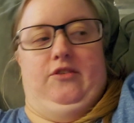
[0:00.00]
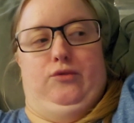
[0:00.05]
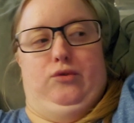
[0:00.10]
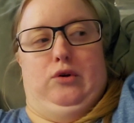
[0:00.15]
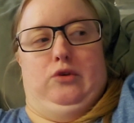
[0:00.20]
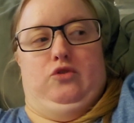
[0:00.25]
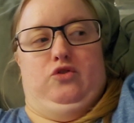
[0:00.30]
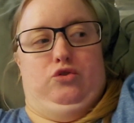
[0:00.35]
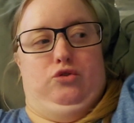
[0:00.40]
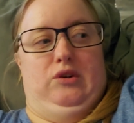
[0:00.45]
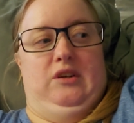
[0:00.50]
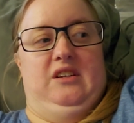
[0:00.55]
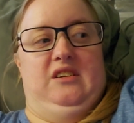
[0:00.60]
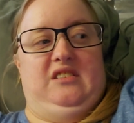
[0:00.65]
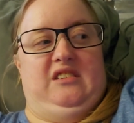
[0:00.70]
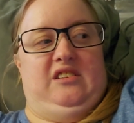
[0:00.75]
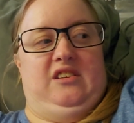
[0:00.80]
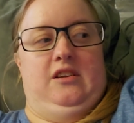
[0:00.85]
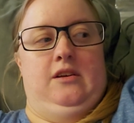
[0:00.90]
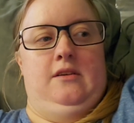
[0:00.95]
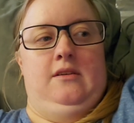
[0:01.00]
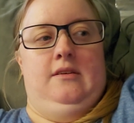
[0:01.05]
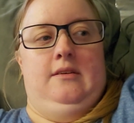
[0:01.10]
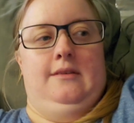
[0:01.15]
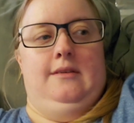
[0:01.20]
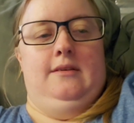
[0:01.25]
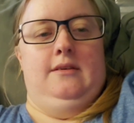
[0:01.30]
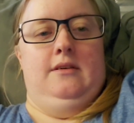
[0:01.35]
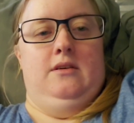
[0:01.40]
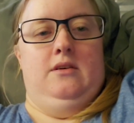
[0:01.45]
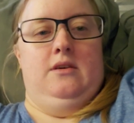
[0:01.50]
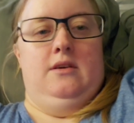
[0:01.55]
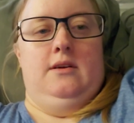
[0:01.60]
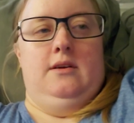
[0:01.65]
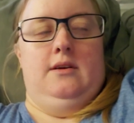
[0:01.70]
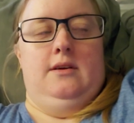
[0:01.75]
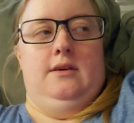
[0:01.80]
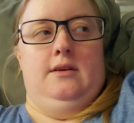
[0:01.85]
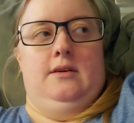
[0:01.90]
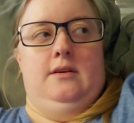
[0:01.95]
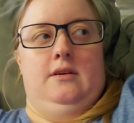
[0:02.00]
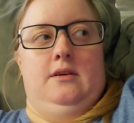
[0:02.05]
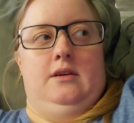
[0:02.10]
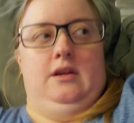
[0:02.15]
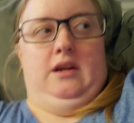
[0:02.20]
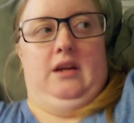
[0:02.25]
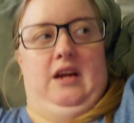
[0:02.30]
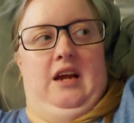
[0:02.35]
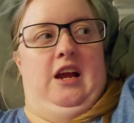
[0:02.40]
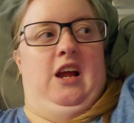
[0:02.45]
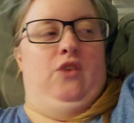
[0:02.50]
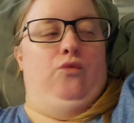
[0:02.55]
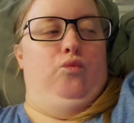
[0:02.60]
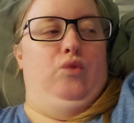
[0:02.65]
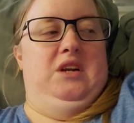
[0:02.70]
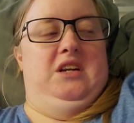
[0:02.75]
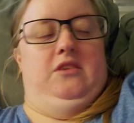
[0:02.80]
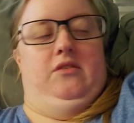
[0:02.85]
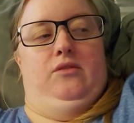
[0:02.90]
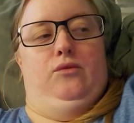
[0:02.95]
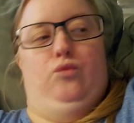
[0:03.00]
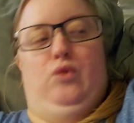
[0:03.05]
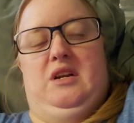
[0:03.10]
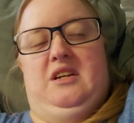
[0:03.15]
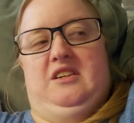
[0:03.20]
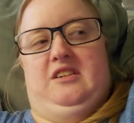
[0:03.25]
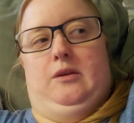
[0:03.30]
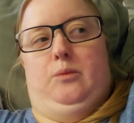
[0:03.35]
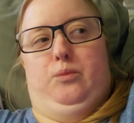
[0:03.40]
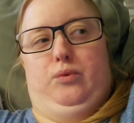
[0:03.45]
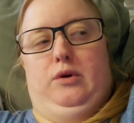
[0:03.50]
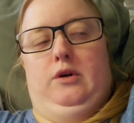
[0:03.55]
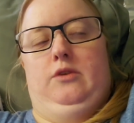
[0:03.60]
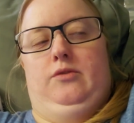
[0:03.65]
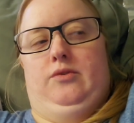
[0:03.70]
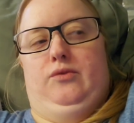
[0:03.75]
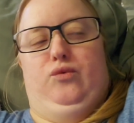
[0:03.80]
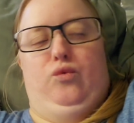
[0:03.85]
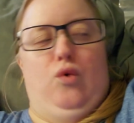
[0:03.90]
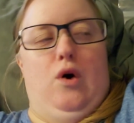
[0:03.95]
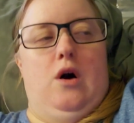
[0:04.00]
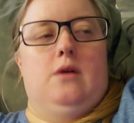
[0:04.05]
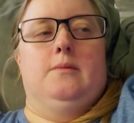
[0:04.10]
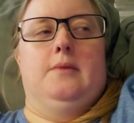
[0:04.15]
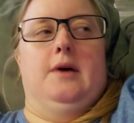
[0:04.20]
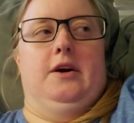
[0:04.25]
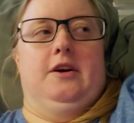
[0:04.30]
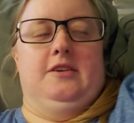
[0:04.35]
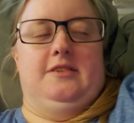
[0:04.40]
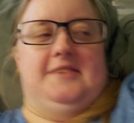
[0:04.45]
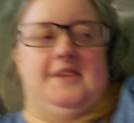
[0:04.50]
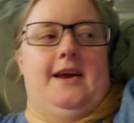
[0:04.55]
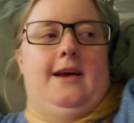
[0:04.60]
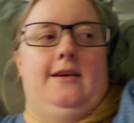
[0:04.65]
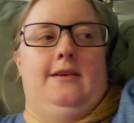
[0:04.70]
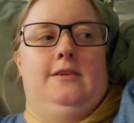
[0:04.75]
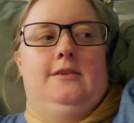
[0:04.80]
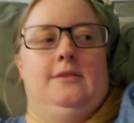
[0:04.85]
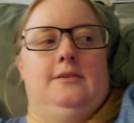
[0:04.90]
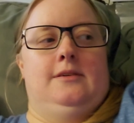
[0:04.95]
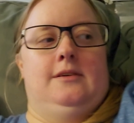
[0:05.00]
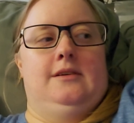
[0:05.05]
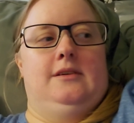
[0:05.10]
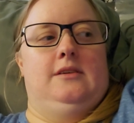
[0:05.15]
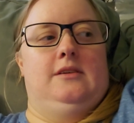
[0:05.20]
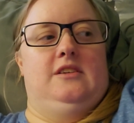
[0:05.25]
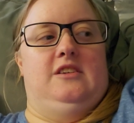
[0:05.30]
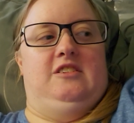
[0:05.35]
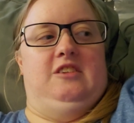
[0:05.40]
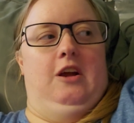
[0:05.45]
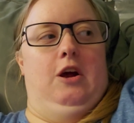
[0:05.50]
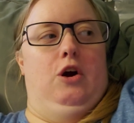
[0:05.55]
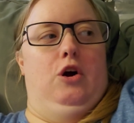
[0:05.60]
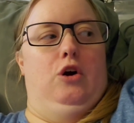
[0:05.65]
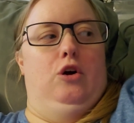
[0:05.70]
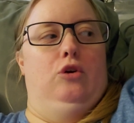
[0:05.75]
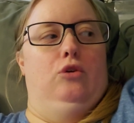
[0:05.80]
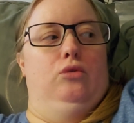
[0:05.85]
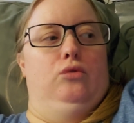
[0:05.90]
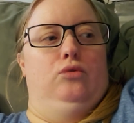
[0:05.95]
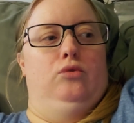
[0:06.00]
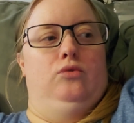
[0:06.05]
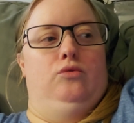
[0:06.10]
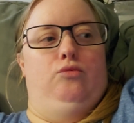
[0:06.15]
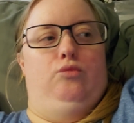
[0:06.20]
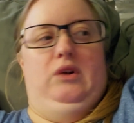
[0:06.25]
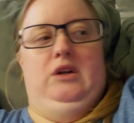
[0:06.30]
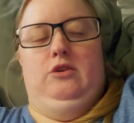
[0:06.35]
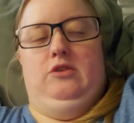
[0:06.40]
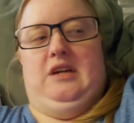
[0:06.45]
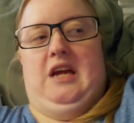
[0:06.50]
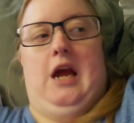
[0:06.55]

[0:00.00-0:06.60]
of groceries. And we disapprove of Walmart. So we don't